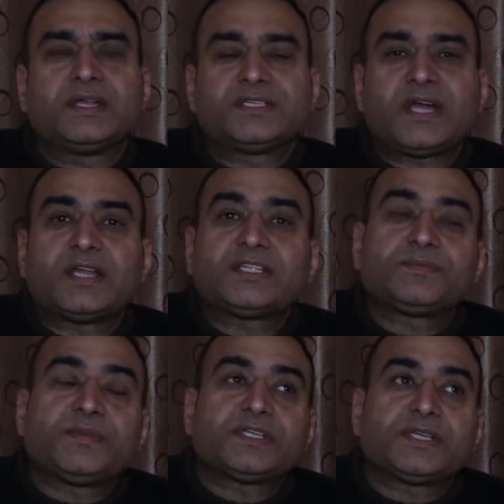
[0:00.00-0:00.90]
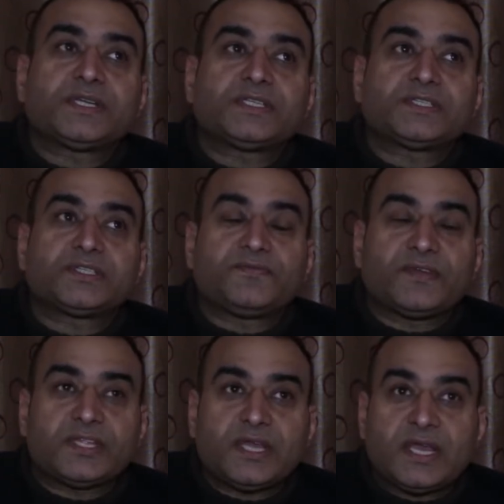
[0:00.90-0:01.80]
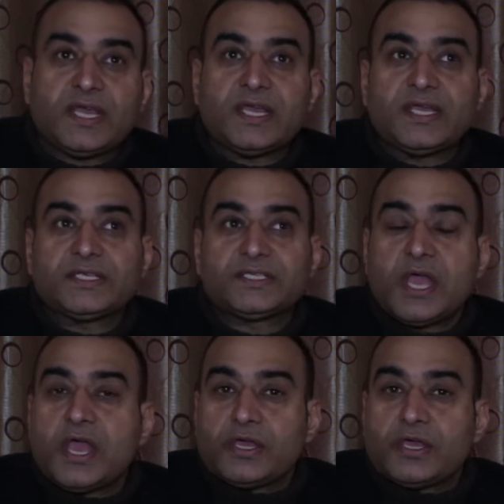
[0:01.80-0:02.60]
transmission is with ease,